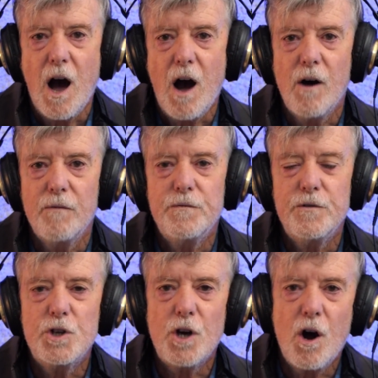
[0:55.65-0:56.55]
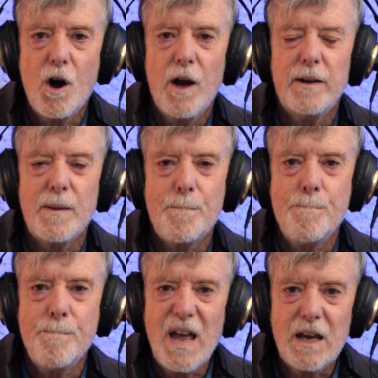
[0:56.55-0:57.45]
of giant
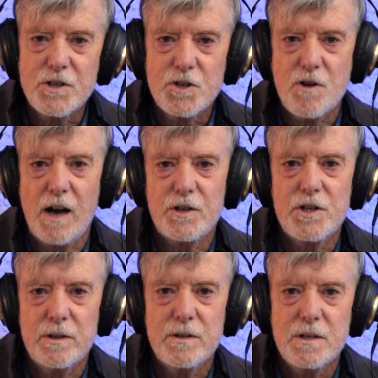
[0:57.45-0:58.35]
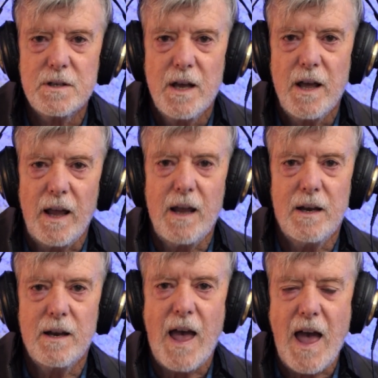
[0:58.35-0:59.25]
megastructures
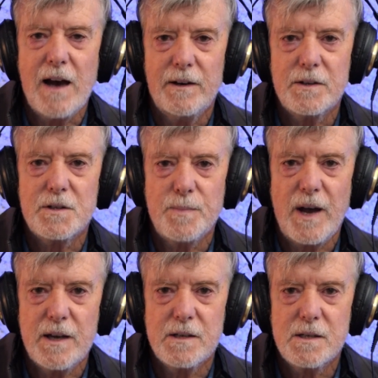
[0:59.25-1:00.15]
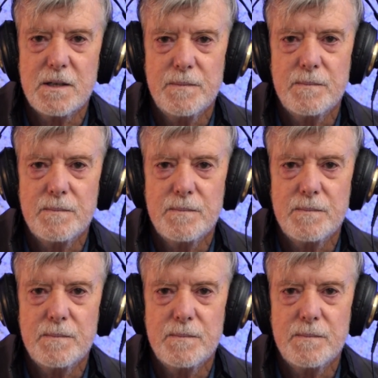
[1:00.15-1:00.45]
in outer space.